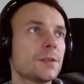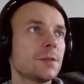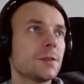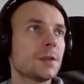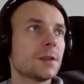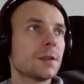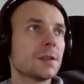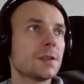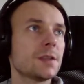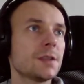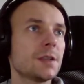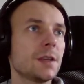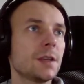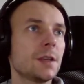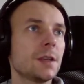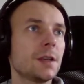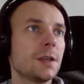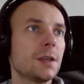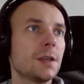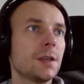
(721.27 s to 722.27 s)
can
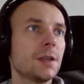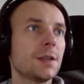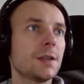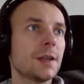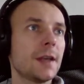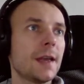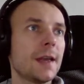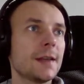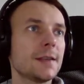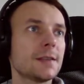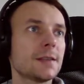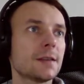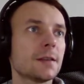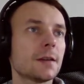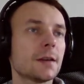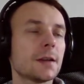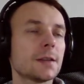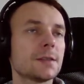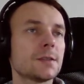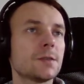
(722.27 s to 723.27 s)
see, it asks
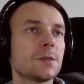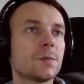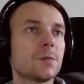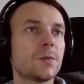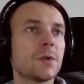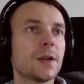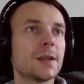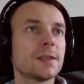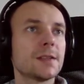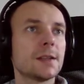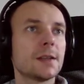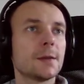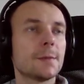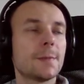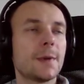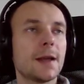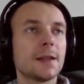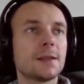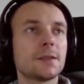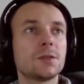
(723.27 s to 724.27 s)
us to press a
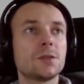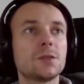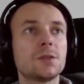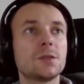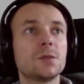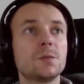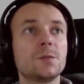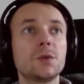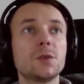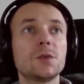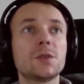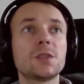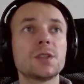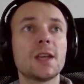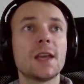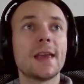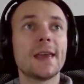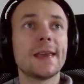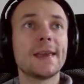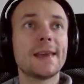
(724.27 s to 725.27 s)
button to boot
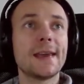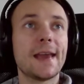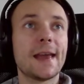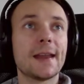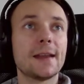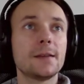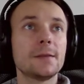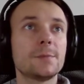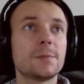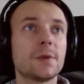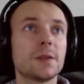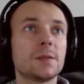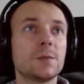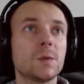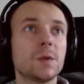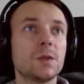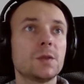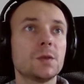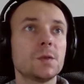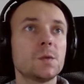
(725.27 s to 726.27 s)
again, but
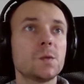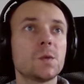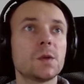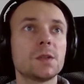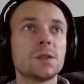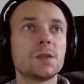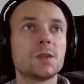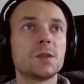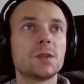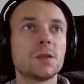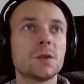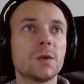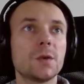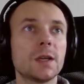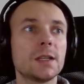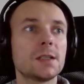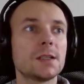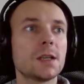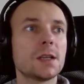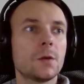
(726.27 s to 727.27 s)
we don't want to do
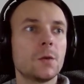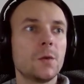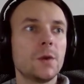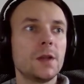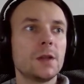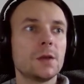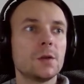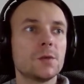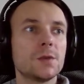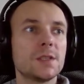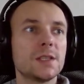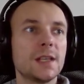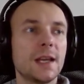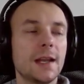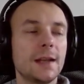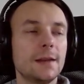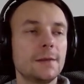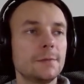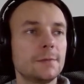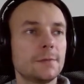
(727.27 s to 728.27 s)
it. Windows
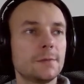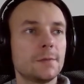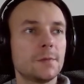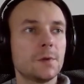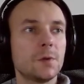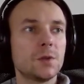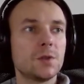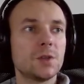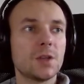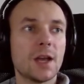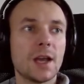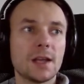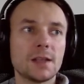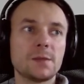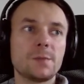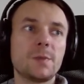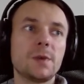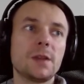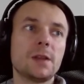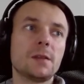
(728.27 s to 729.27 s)
10, which has
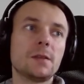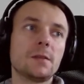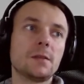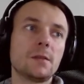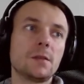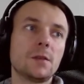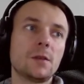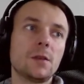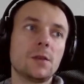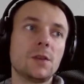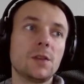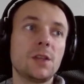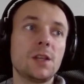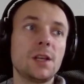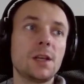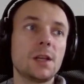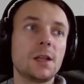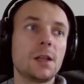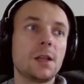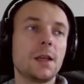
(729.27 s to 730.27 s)
been
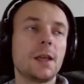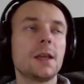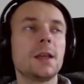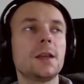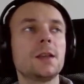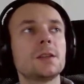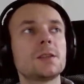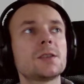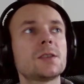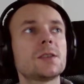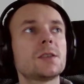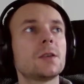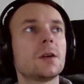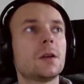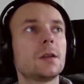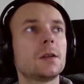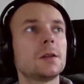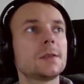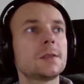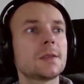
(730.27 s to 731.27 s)
newly
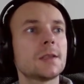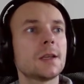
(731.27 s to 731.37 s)
installed.